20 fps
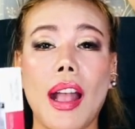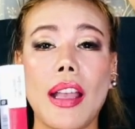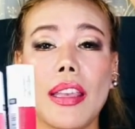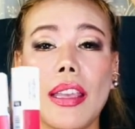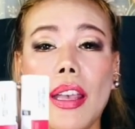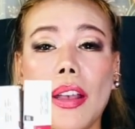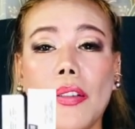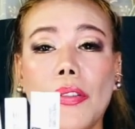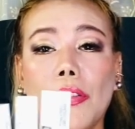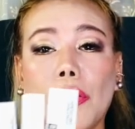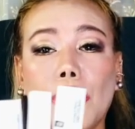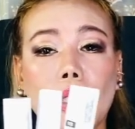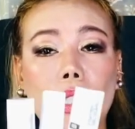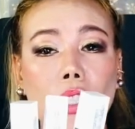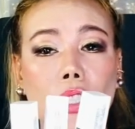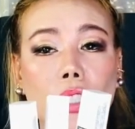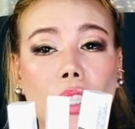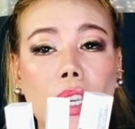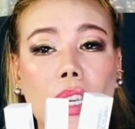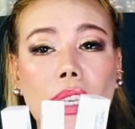I have three
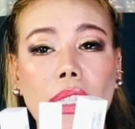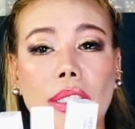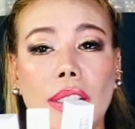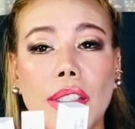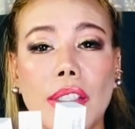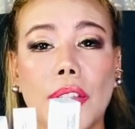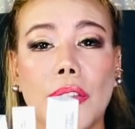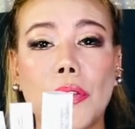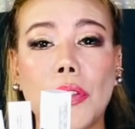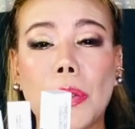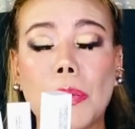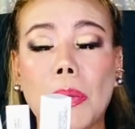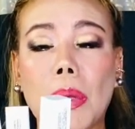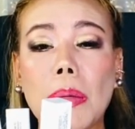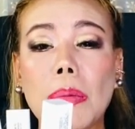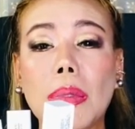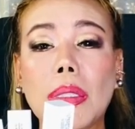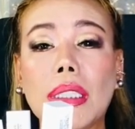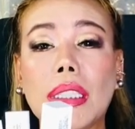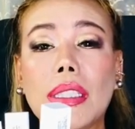shades of the
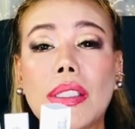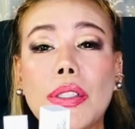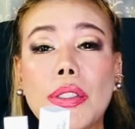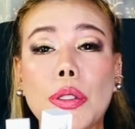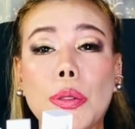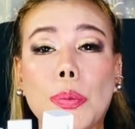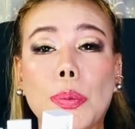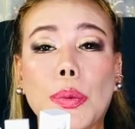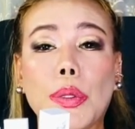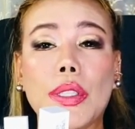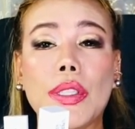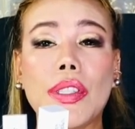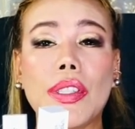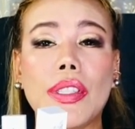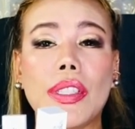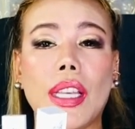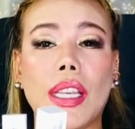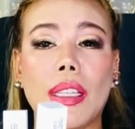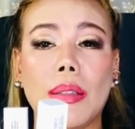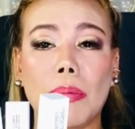Maybelline Super
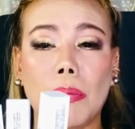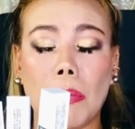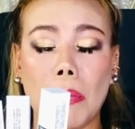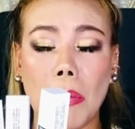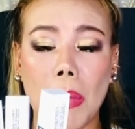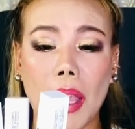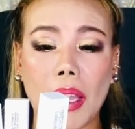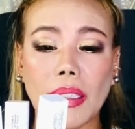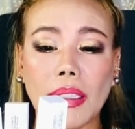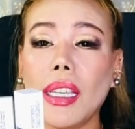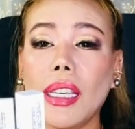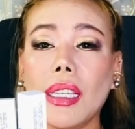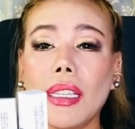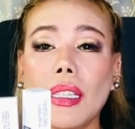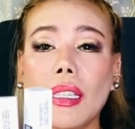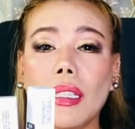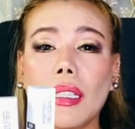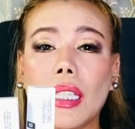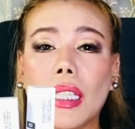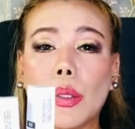Stay Matte
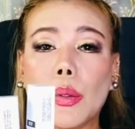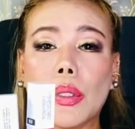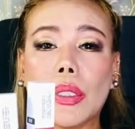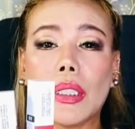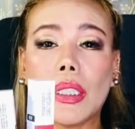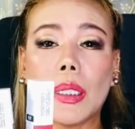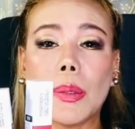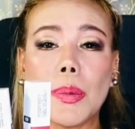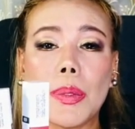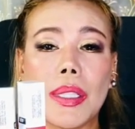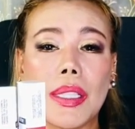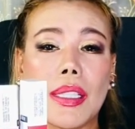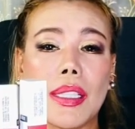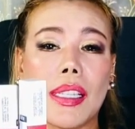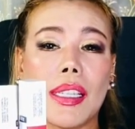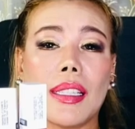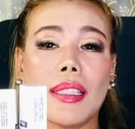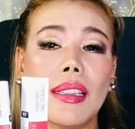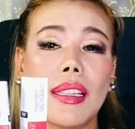Ink Liquid Lipstick.